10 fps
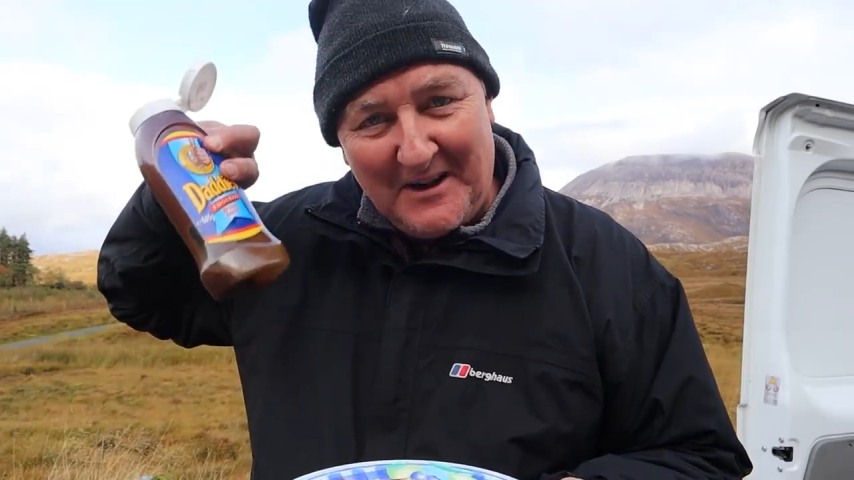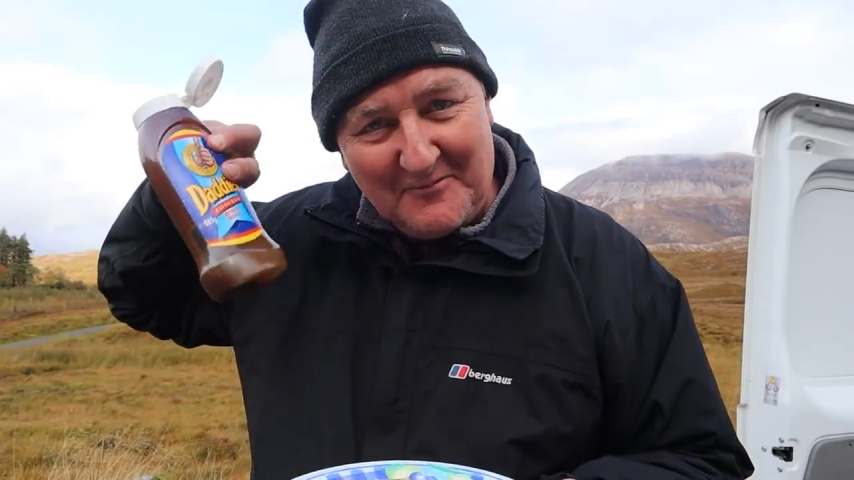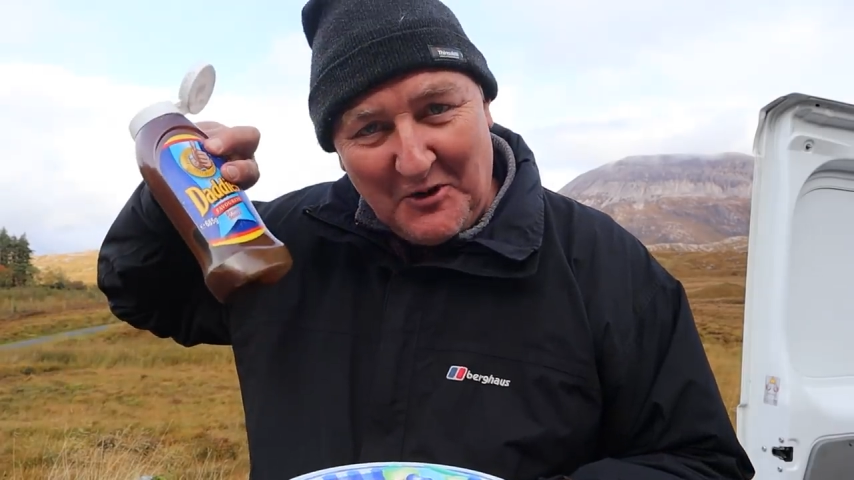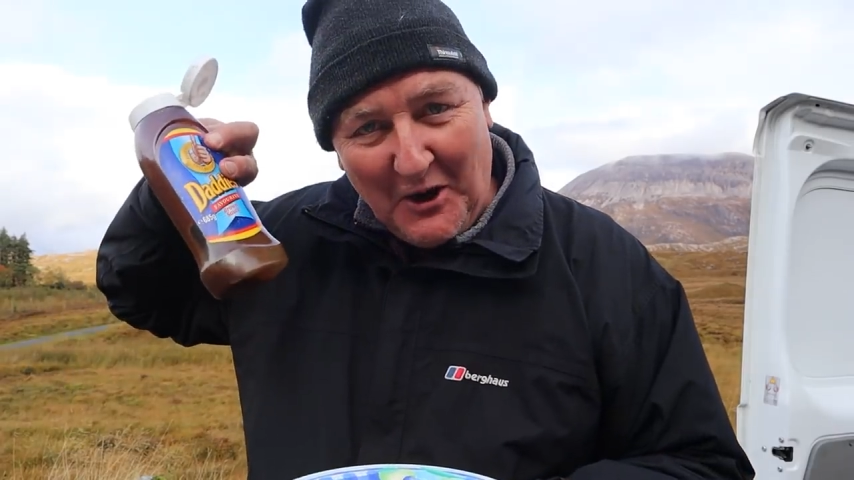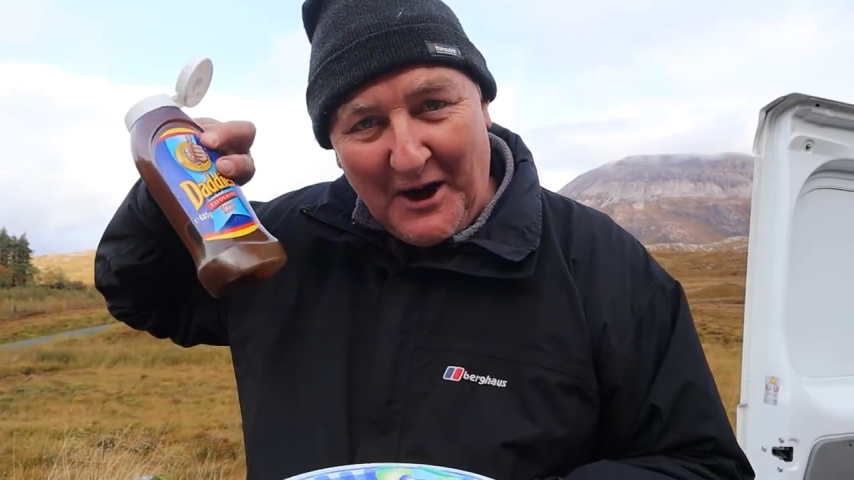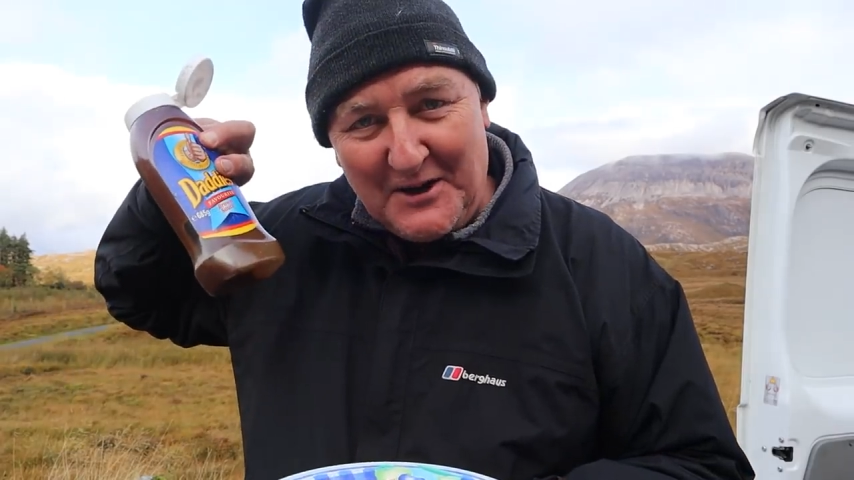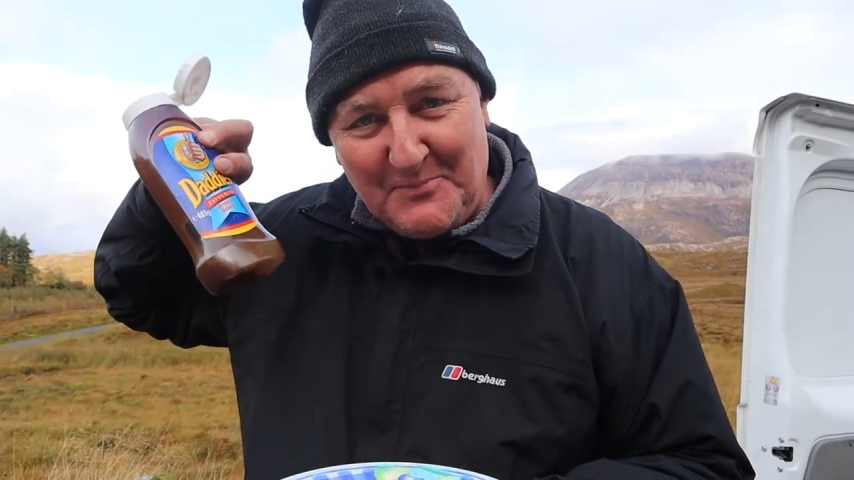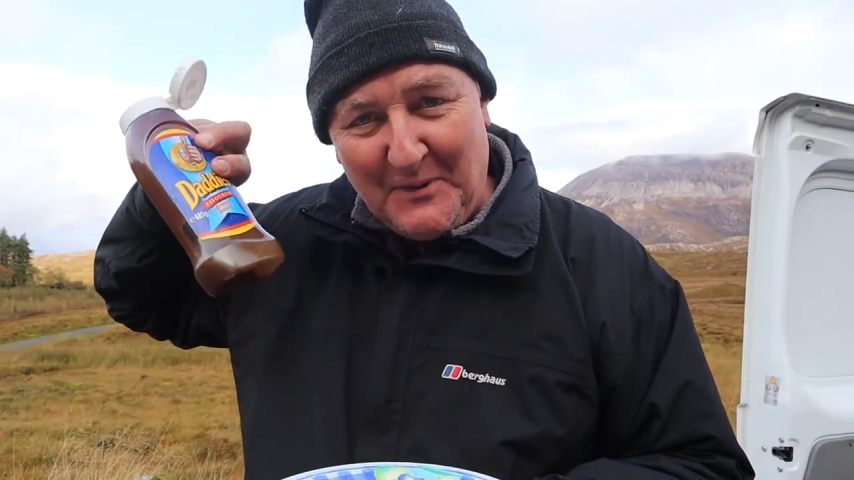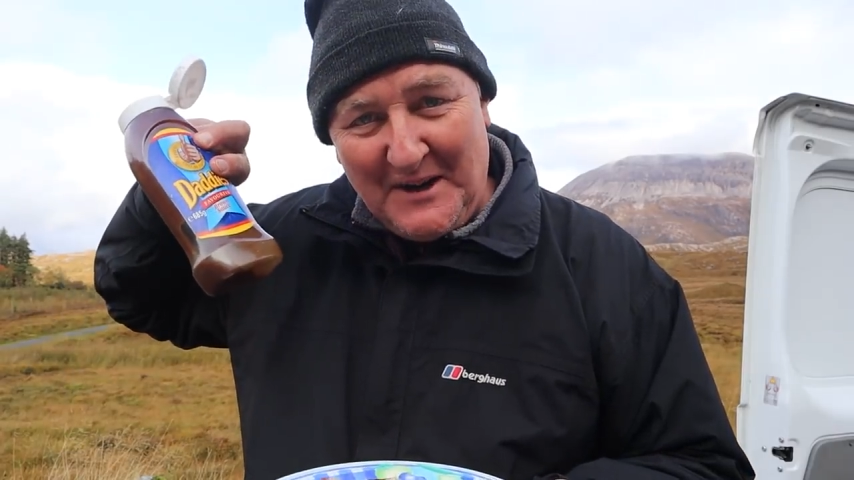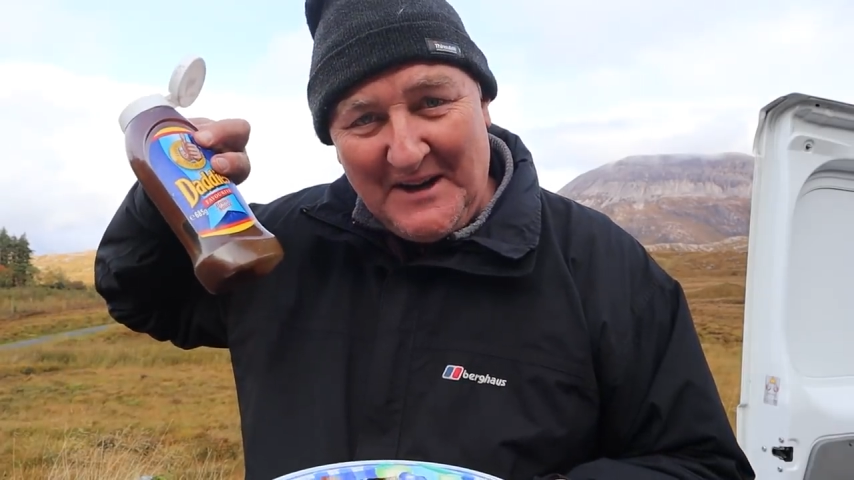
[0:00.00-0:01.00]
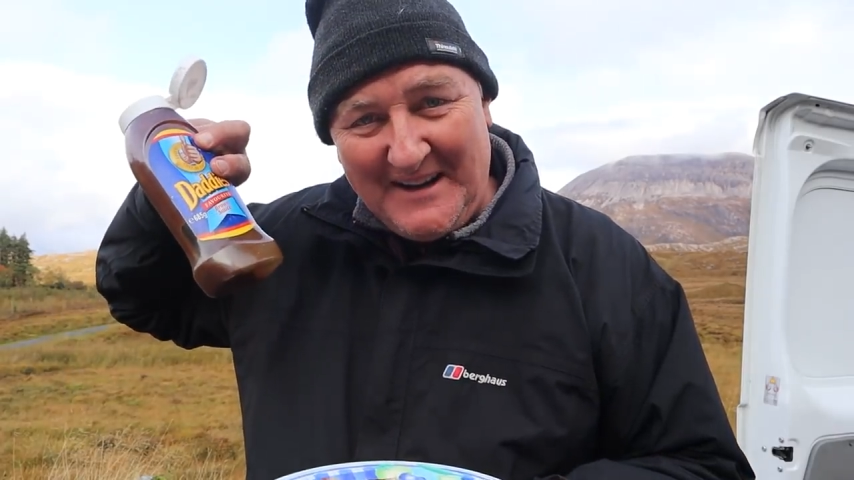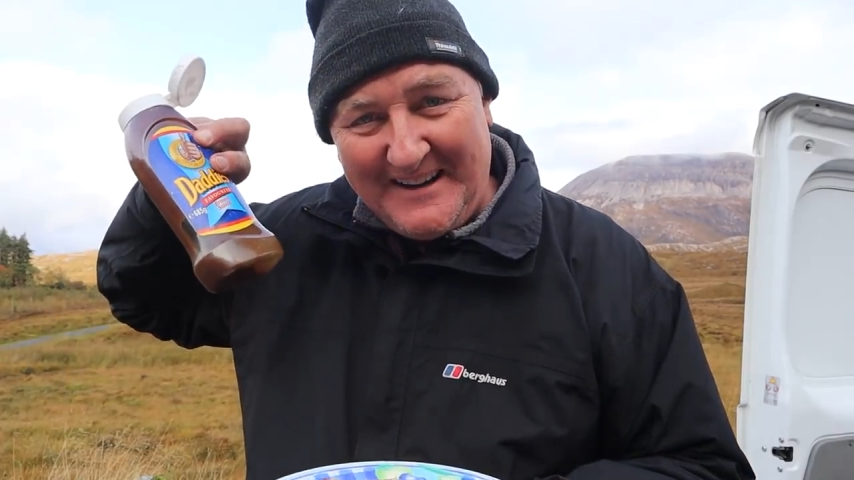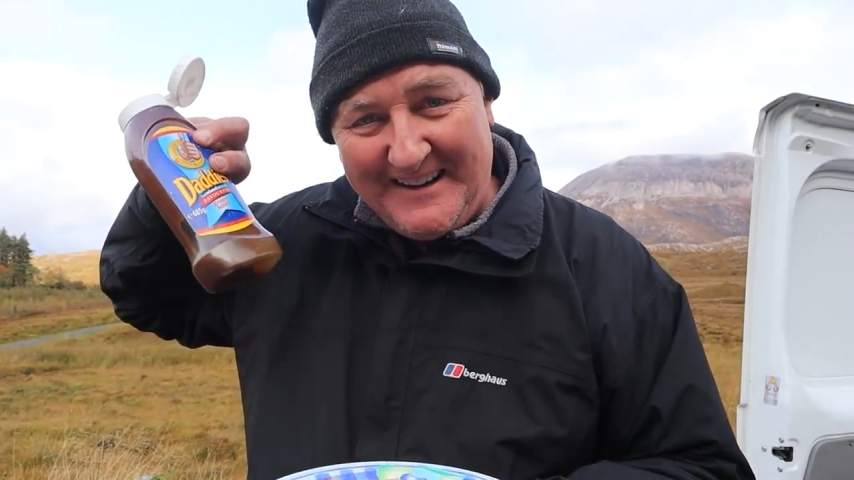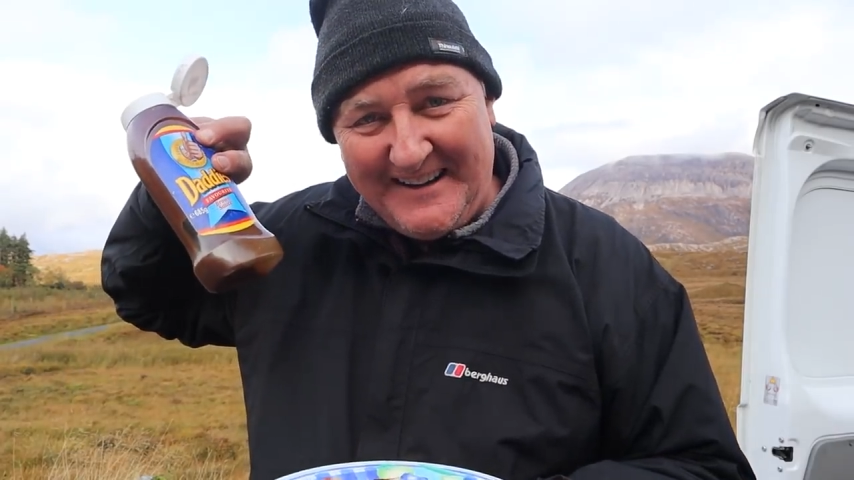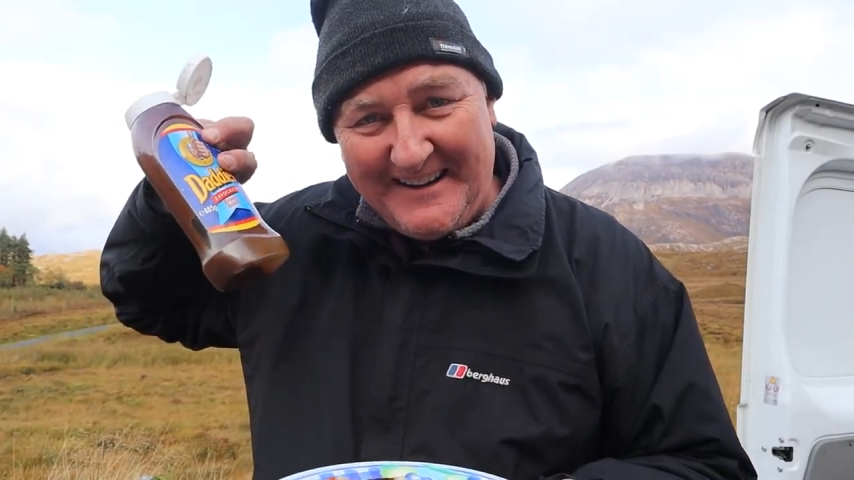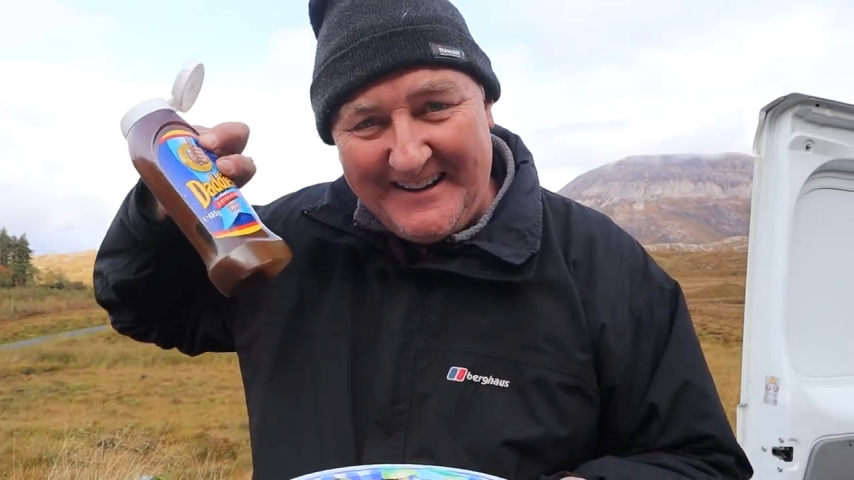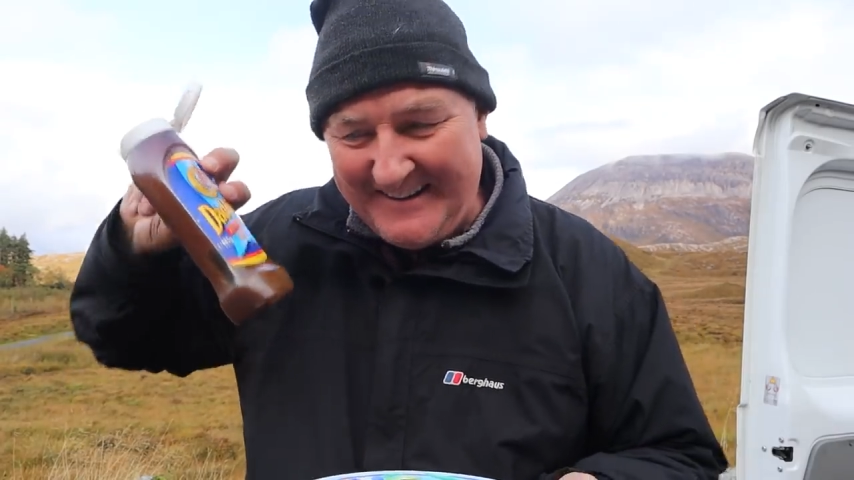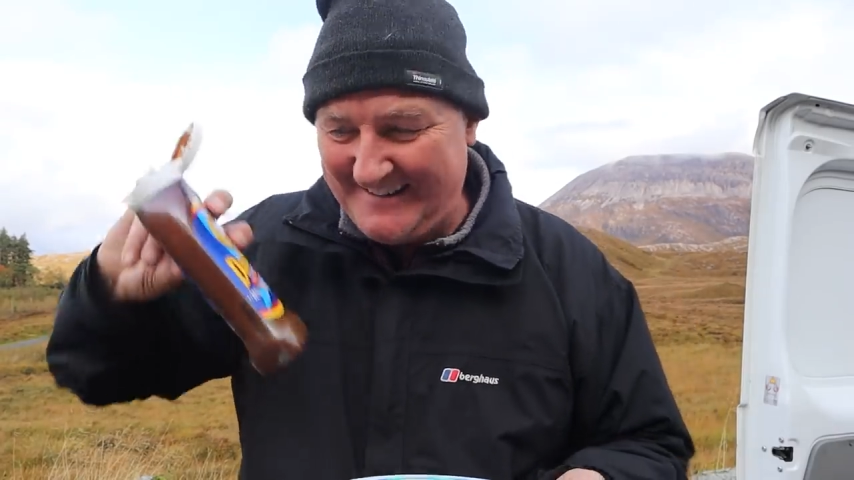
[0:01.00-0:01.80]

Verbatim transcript: I haven't got HP.